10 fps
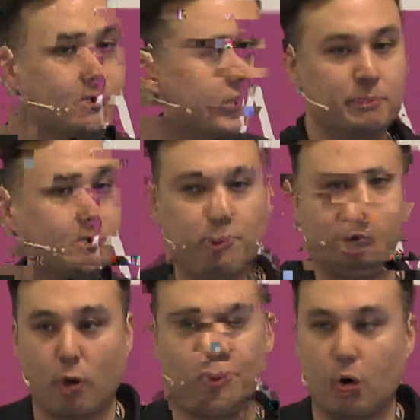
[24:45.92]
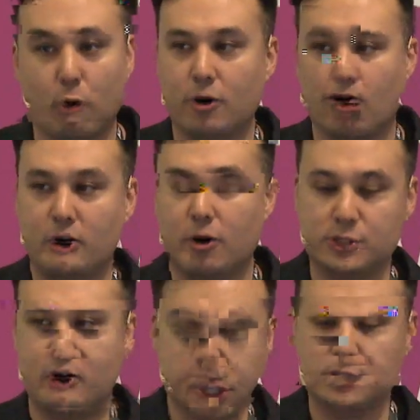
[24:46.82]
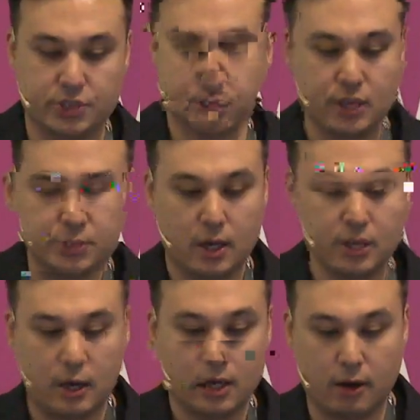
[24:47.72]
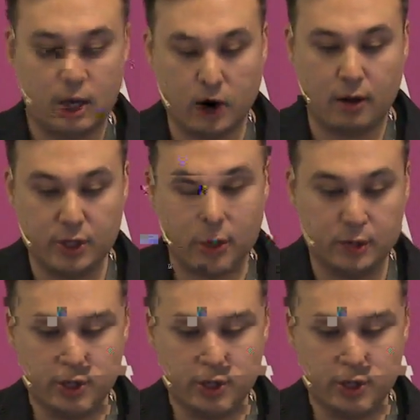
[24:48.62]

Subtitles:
with Node and transformed it from CSV to JSON.